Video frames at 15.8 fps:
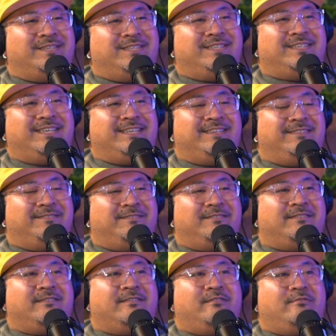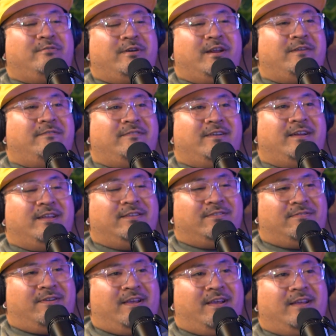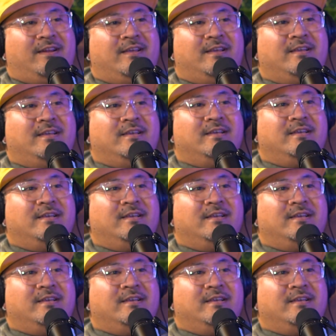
a position or whatever it is, right?